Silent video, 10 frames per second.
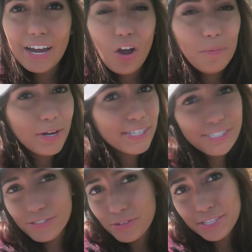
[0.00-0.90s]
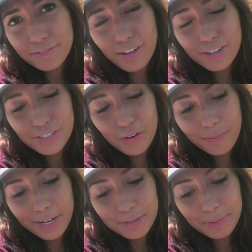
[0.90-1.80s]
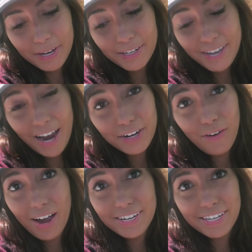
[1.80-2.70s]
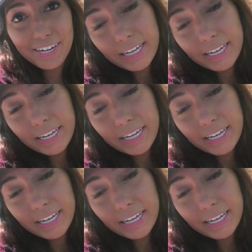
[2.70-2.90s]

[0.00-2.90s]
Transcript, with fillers: I hope you guys enjoyed these vlogs so much because I know I did.